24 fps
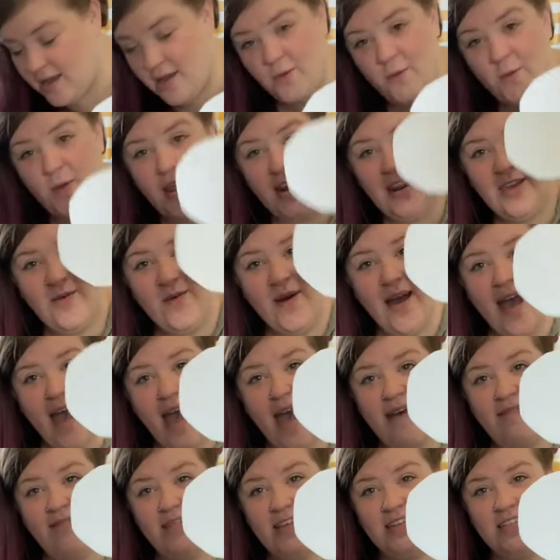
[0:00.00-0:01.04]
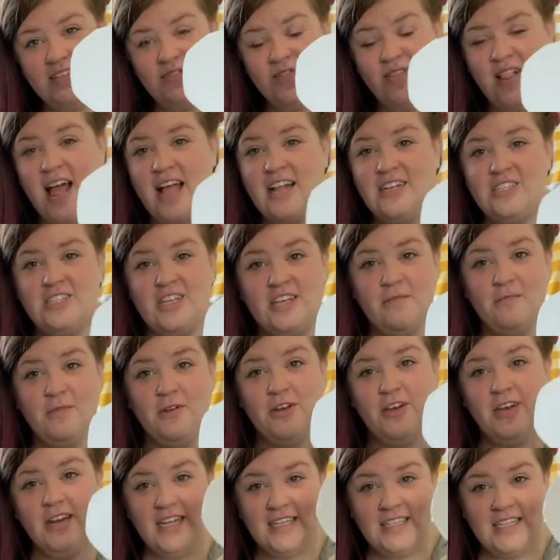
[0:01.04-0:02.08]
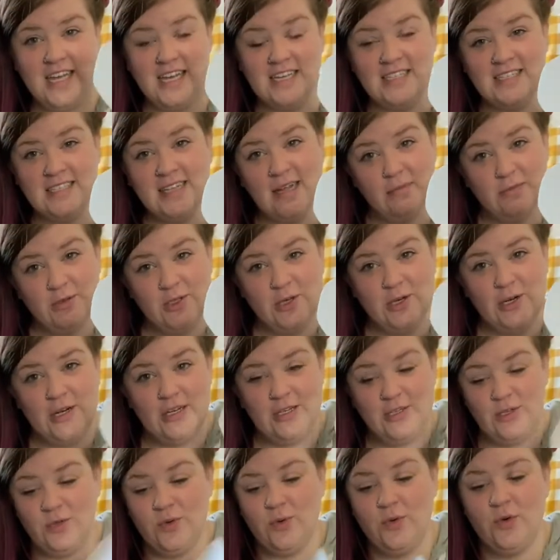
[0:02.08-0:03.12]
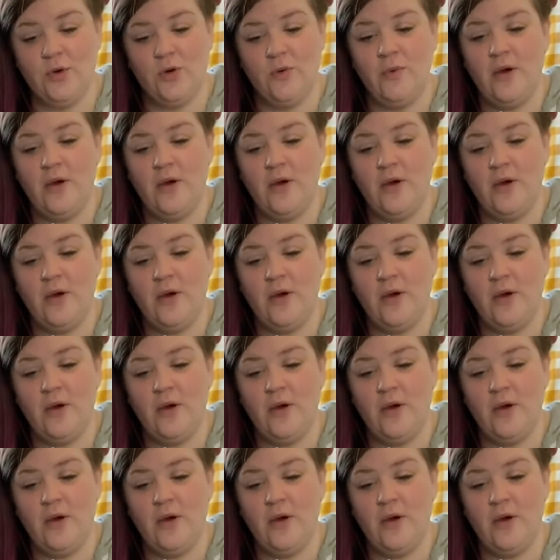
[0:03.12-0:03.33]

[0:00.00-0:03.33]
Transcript: When you have this flat shape, you're going to take some sort of tool,